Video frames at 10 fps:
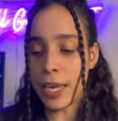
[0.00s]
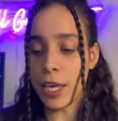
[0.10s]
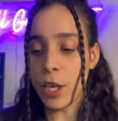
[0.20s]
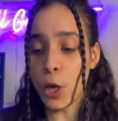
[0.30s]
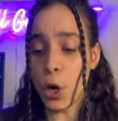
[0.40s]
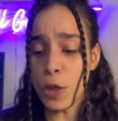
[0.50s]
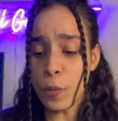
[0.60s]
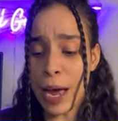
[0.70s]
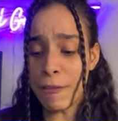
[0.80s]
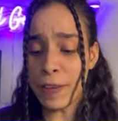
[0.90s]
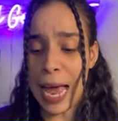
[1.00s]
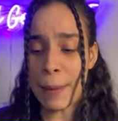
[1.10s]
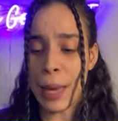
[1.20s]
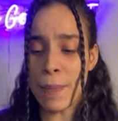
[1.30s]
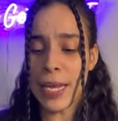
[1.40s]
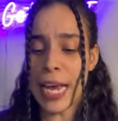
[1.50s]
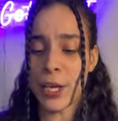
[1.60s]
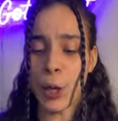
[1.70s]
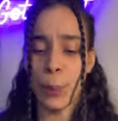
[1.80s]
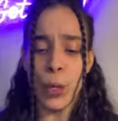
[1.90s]
you're the red flag, maybe. Like
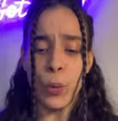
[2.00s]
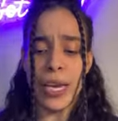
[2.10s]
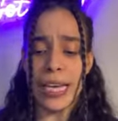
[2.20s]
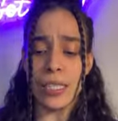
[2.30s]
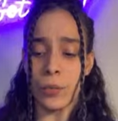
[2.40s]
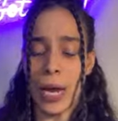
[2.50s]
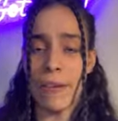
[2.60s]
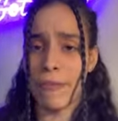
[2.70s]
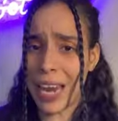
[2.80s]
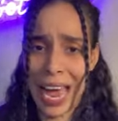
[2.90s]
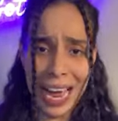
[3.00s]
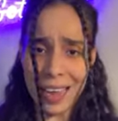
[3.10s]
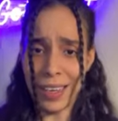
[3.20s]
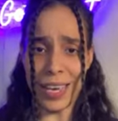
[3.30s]
your beauty is a red flag.